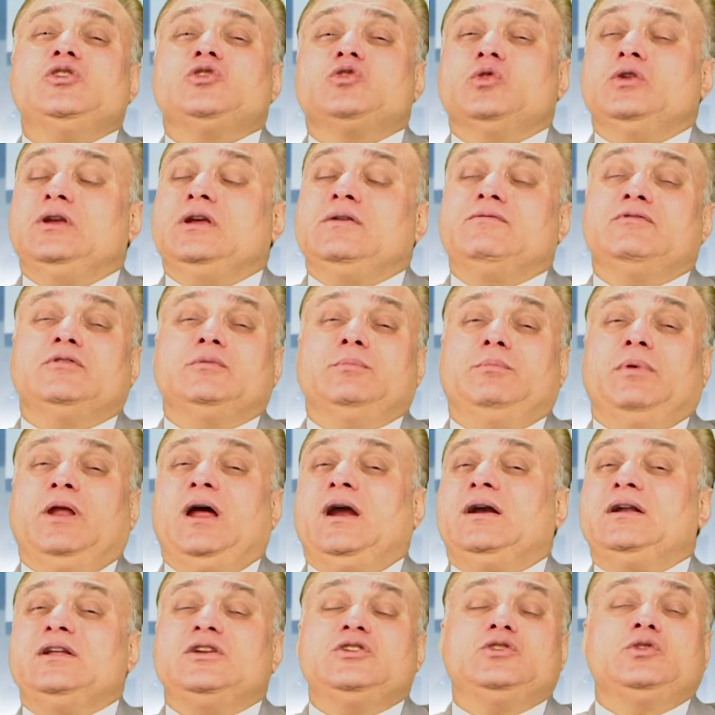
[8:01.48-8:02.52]
issue linked with
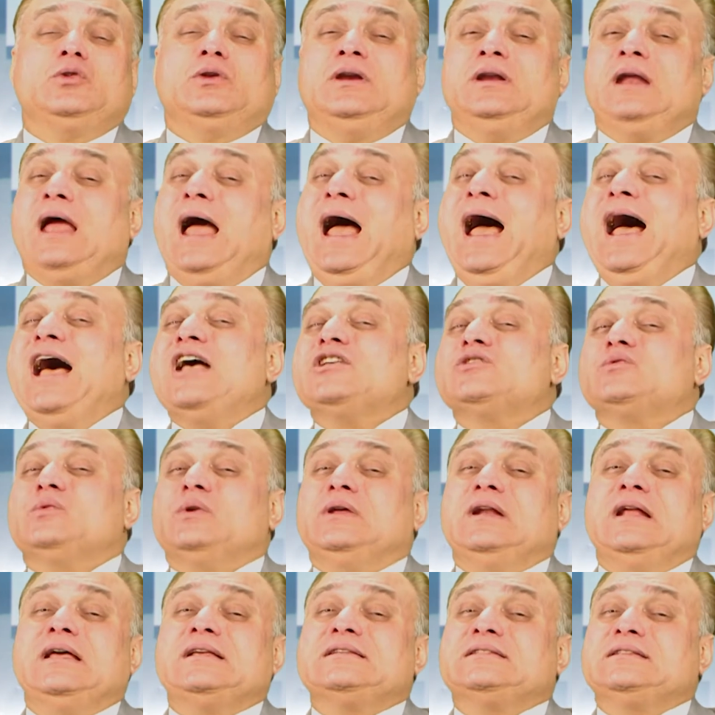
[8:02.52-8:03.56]
blood and urine as
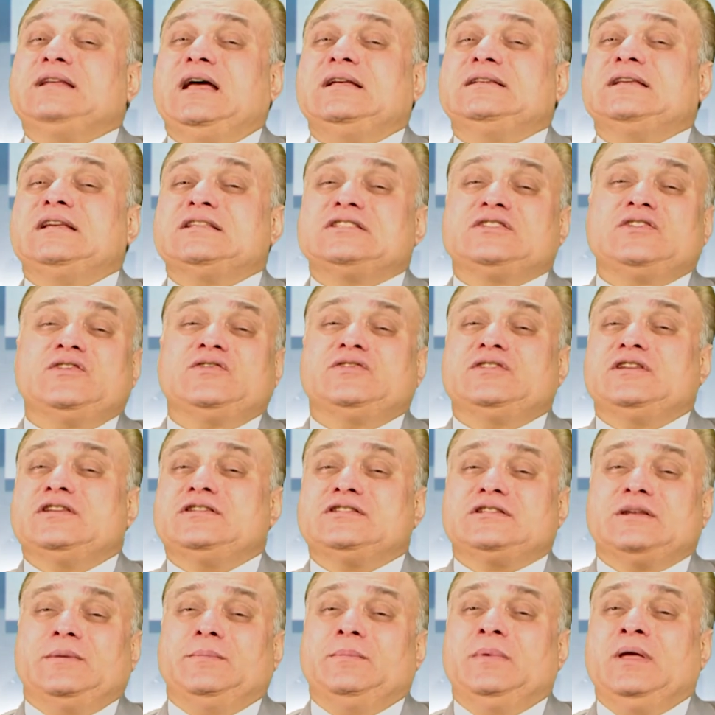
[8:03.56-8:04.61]
well as digestive
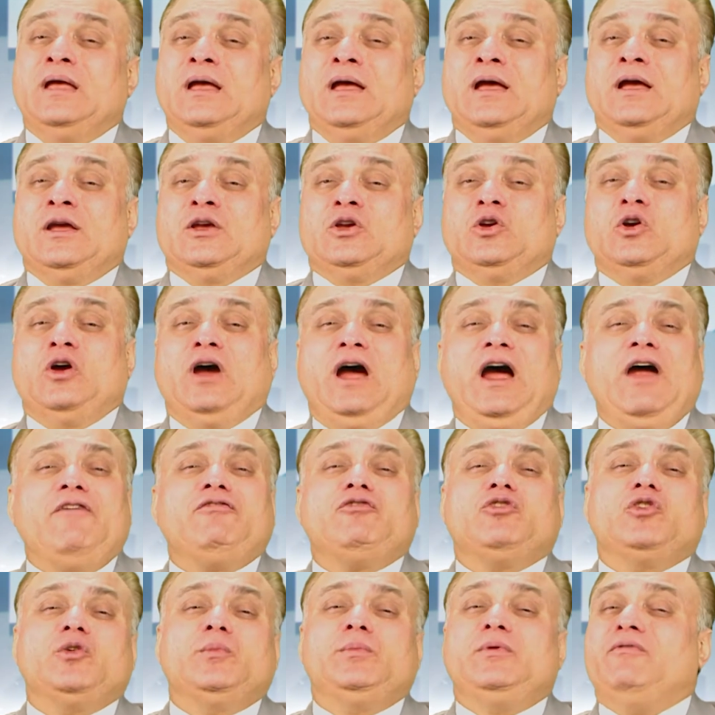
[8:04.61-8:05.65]
system. You
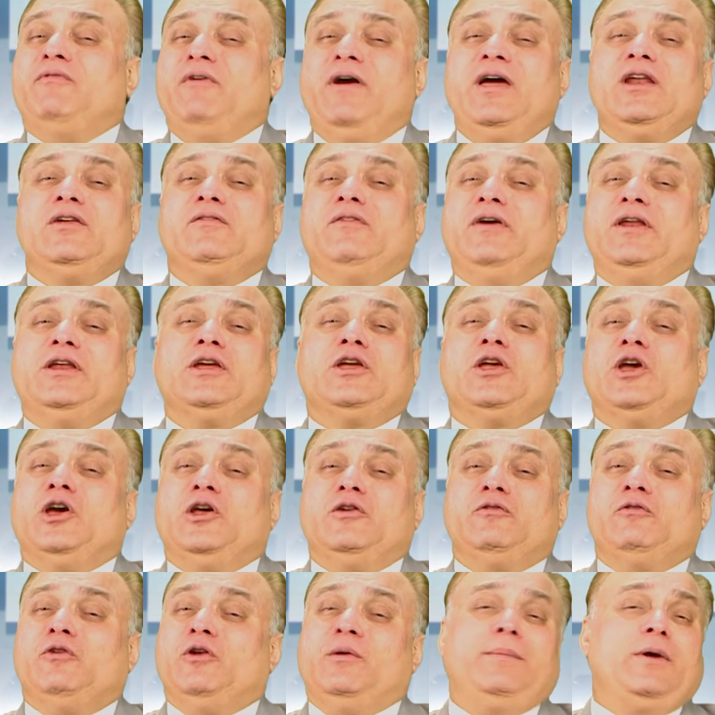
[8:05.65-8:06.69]
have to be very, very
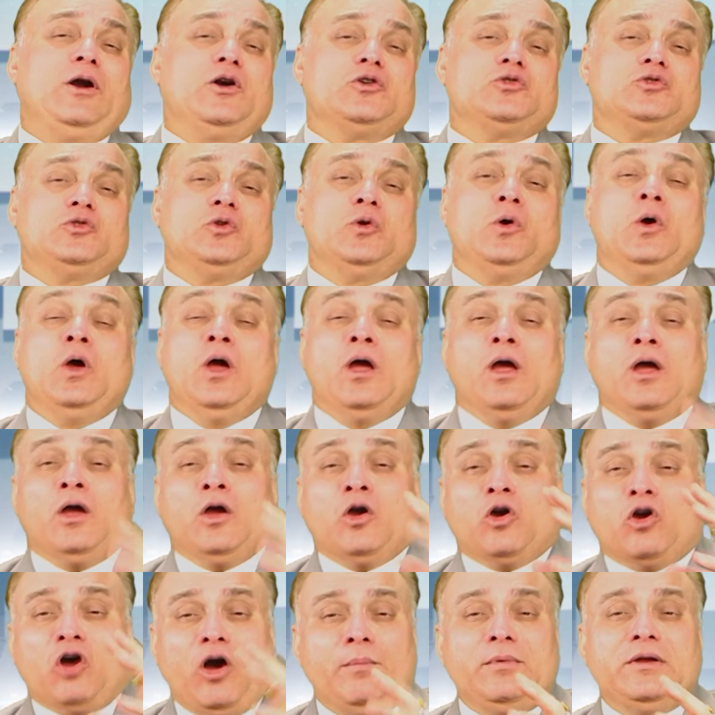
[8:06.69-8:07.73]
careful about your
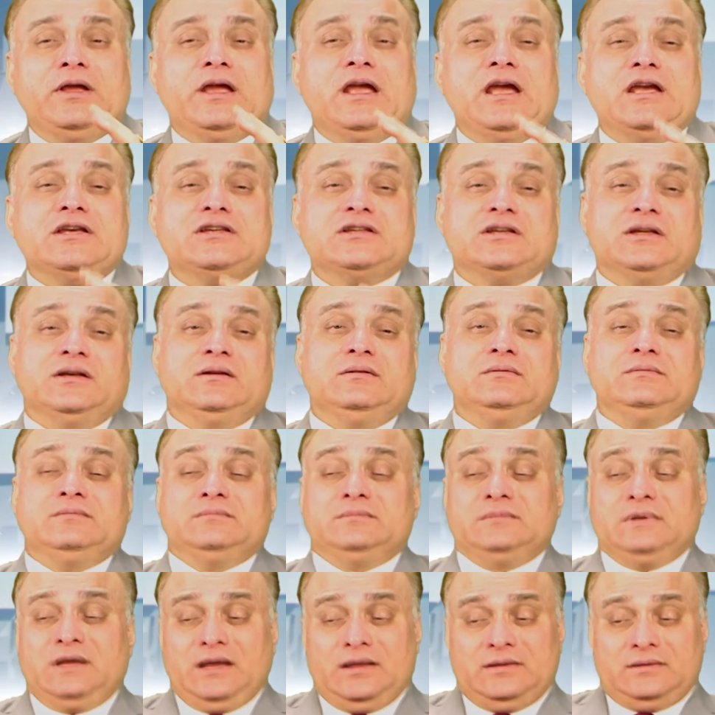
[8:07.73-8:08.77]
communication
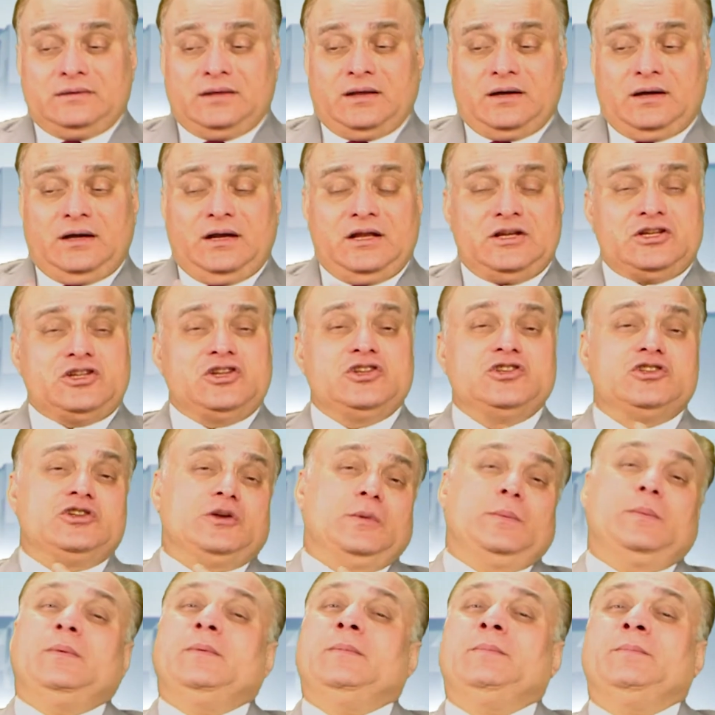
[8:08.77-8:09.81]
in the
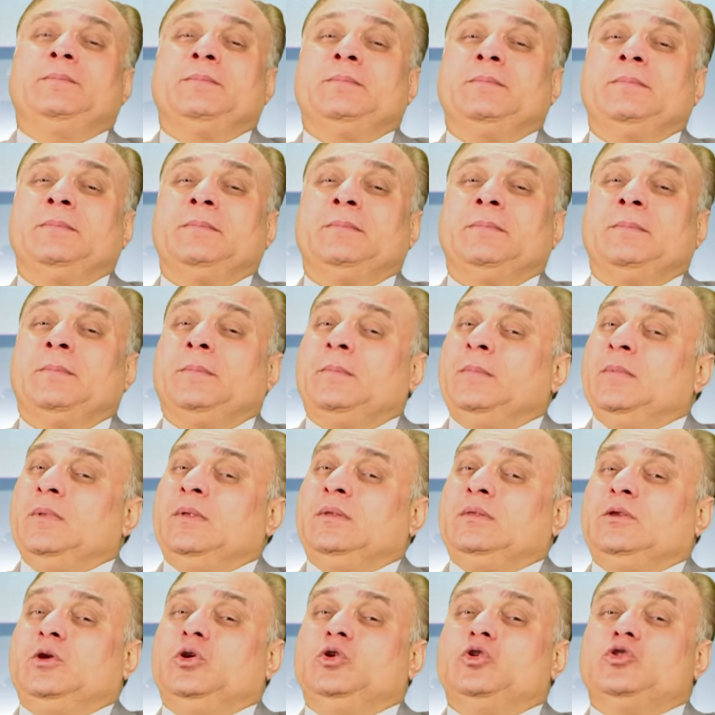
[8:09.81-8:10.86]
relationship.
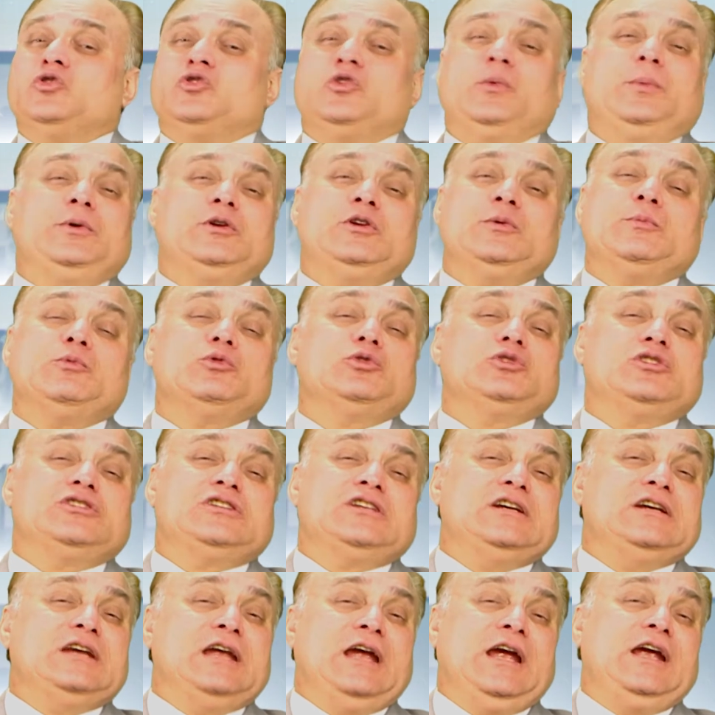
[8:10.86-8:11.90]
Due to Jupiter
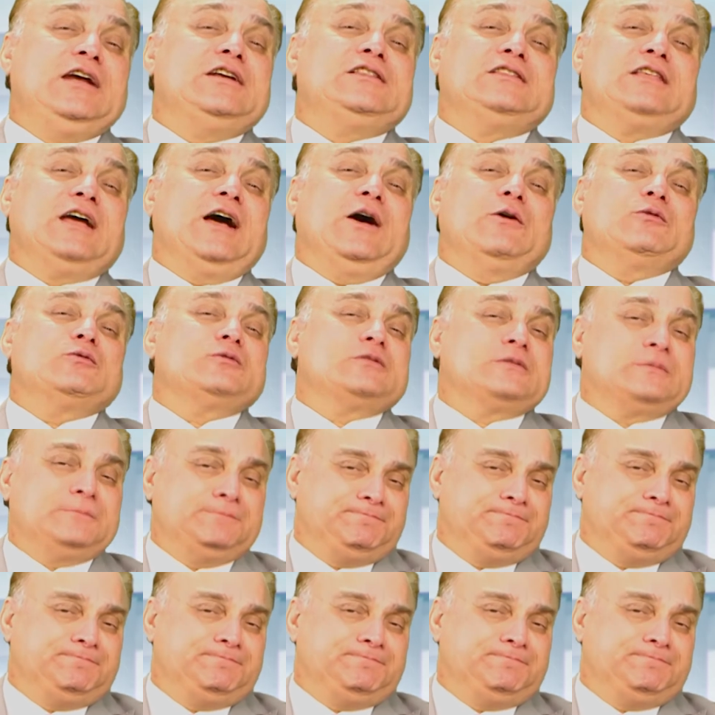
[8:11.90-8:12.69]
position in 8th house.